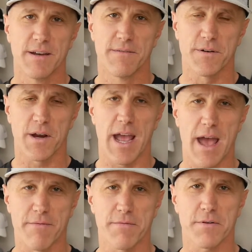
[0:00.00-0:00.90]
for
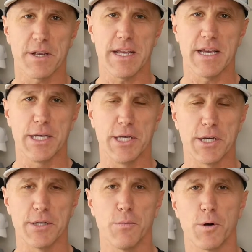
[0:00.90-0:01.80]
every
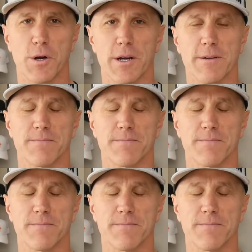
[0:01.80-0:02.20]
good work.